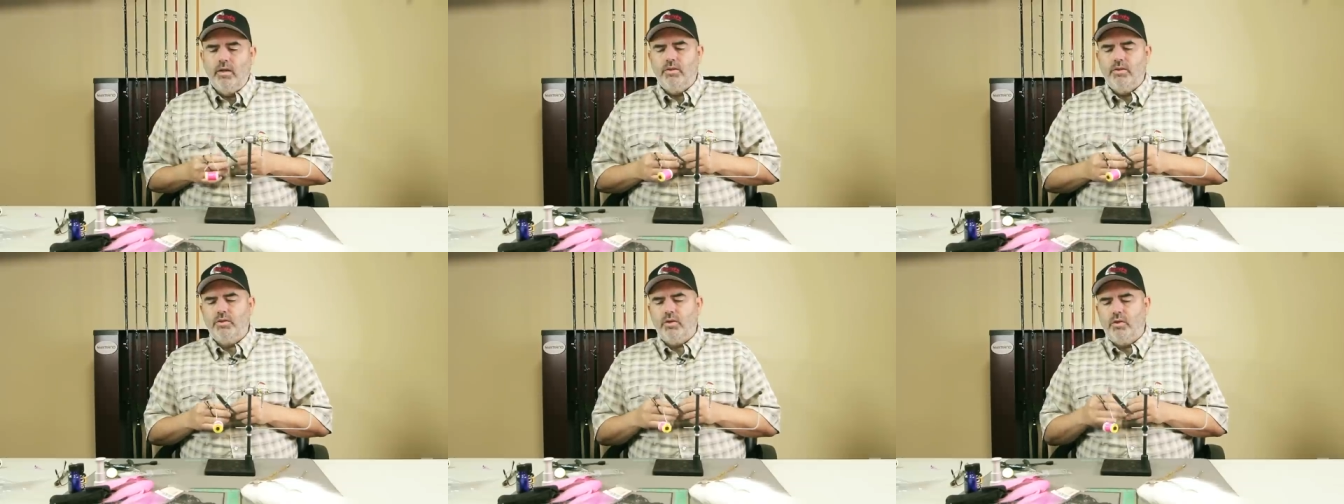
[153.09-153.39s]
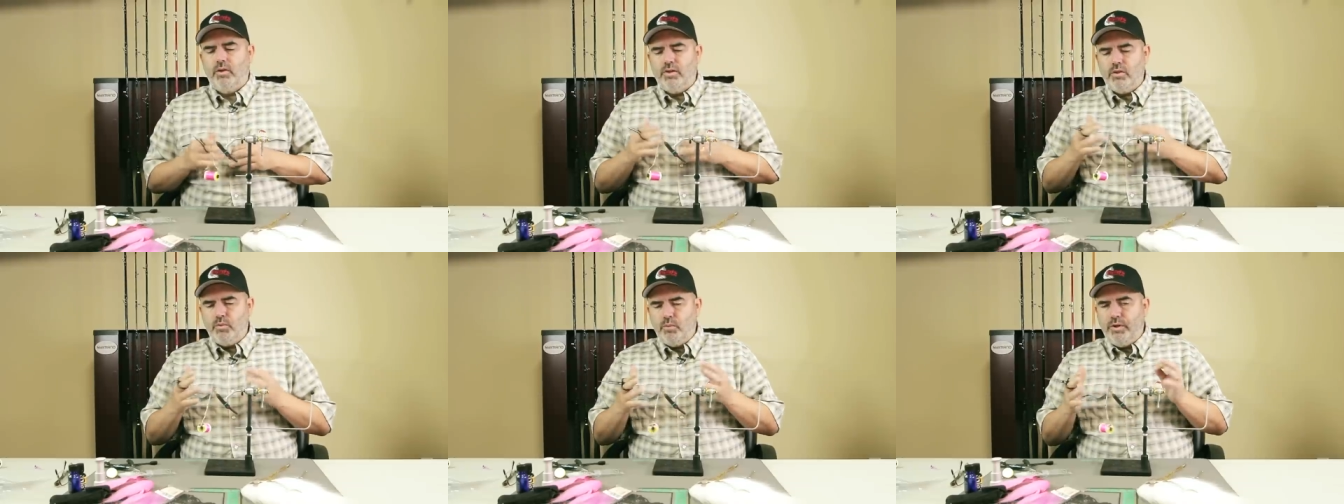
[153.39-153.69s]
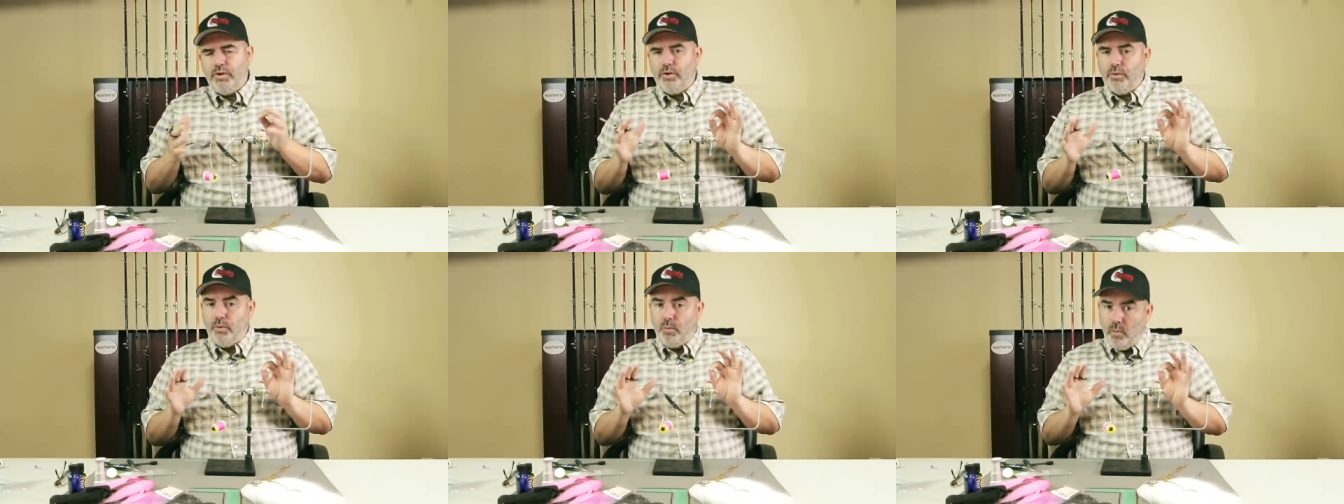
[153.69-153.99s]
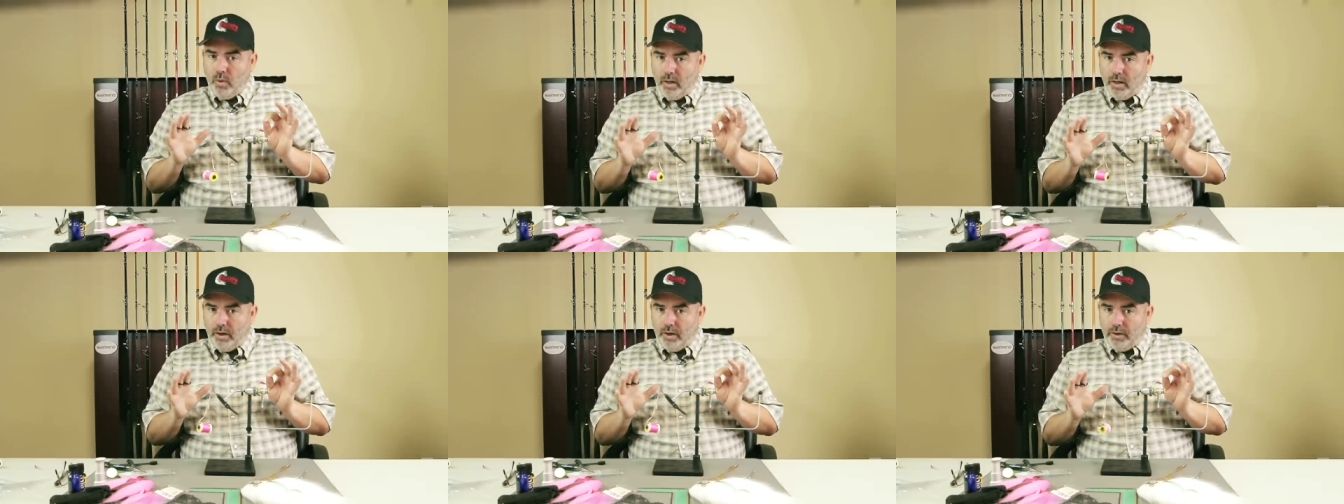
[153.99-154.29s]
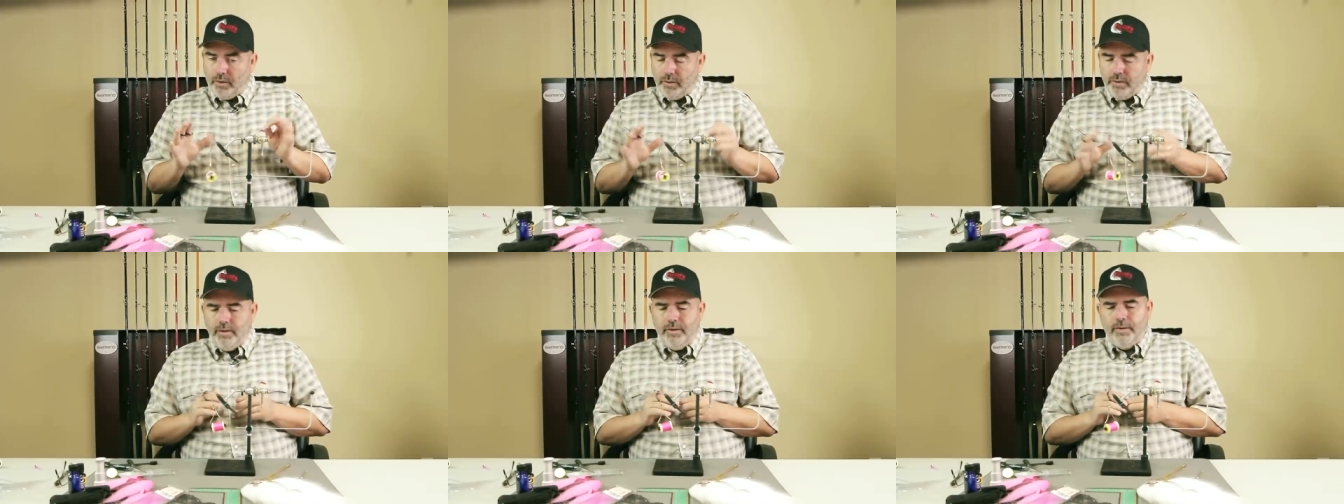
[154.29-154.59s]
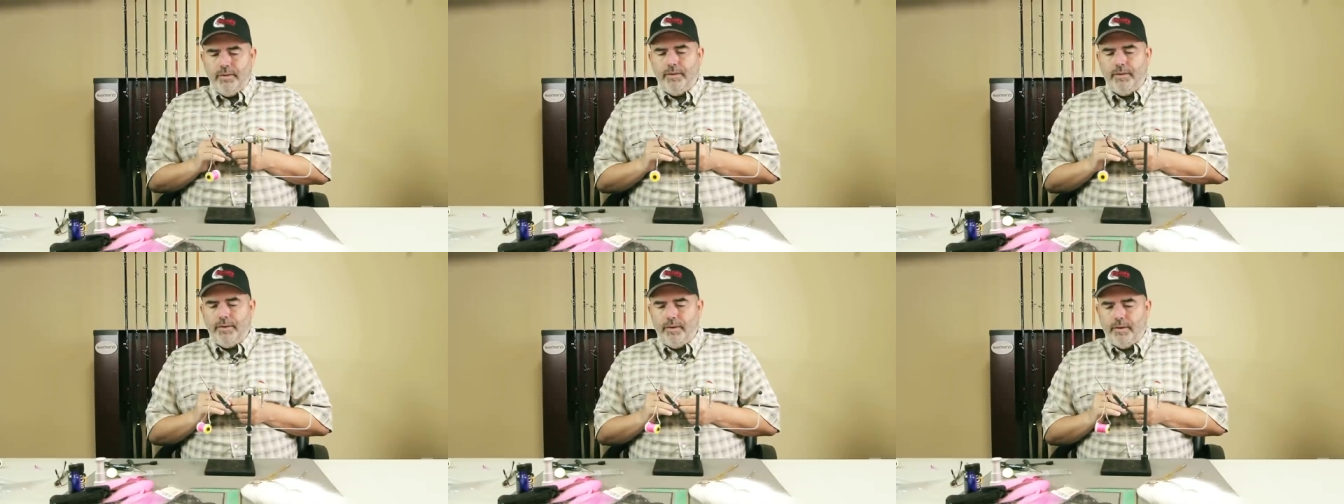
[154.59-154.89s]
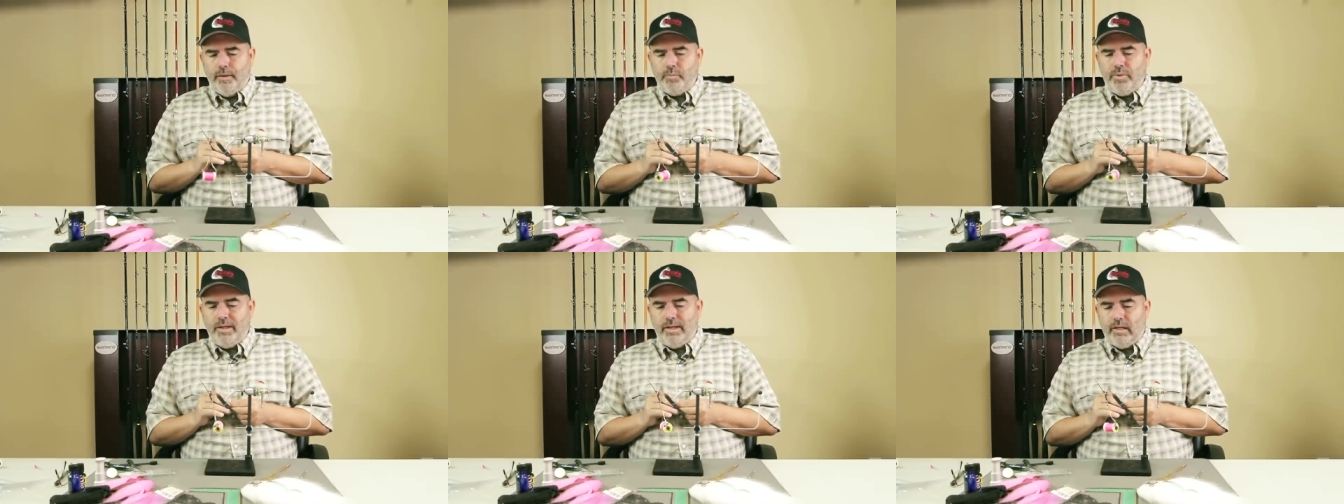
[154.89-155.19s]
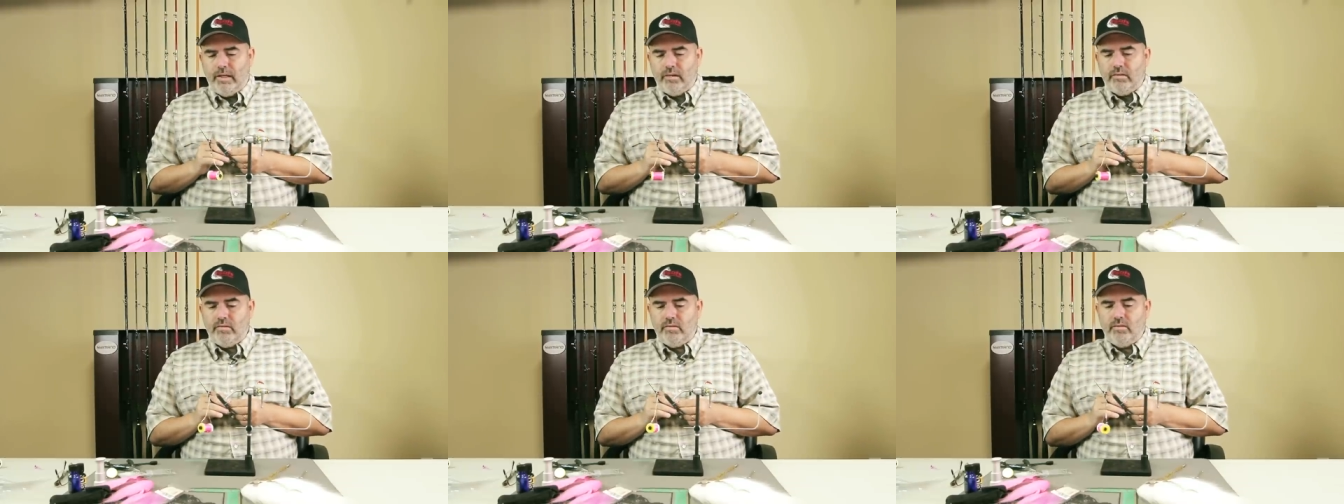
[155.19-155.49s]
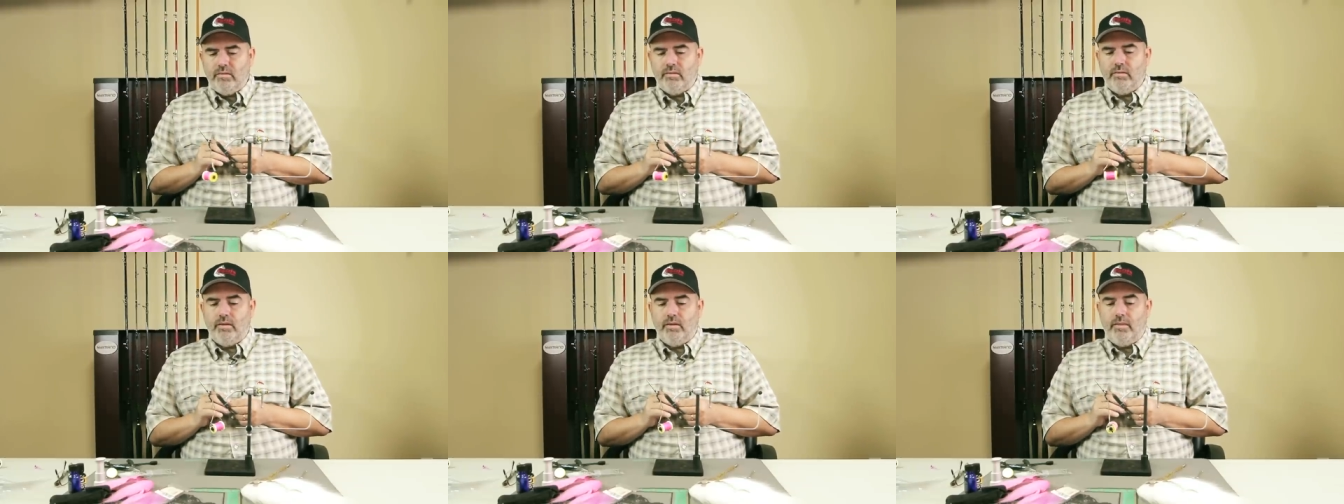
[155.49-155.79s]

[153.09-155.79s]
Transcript: So as we are aware, uh, pinks,